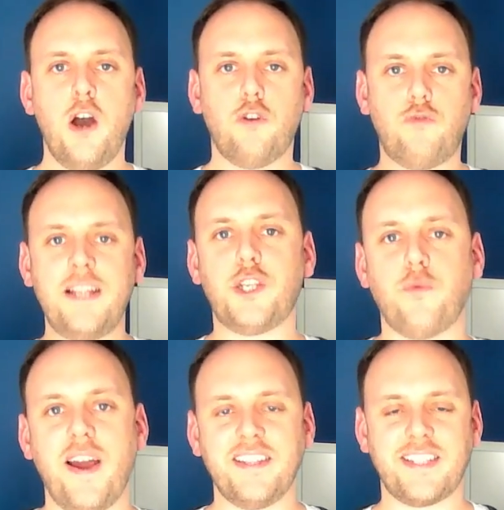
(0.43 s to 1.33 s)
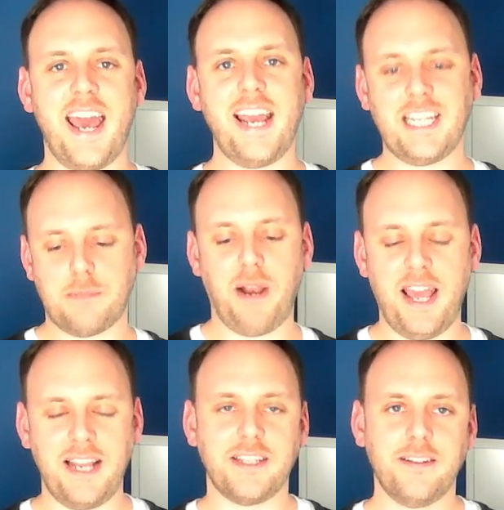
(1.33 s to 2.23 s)
Rent to Rent
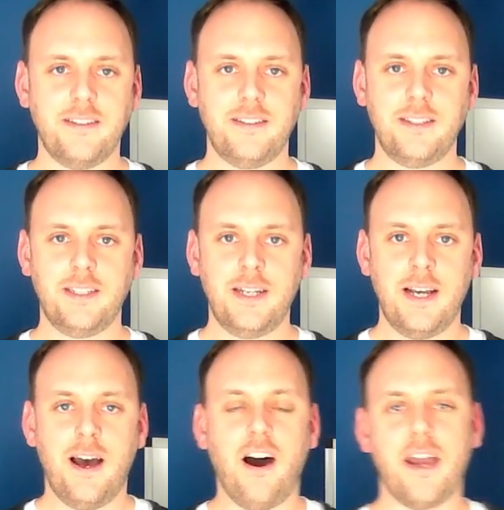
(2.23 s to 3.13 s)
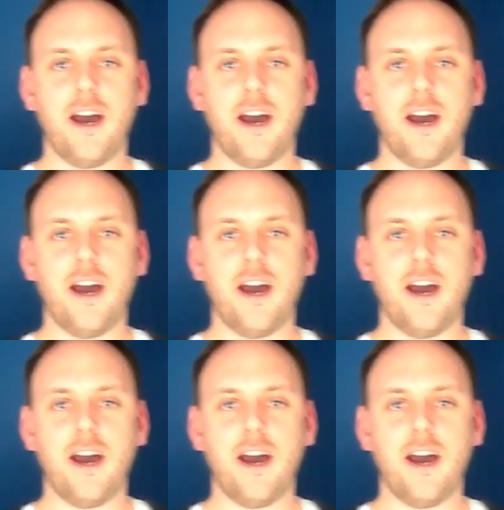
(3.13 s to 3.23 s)
Explained. Hi,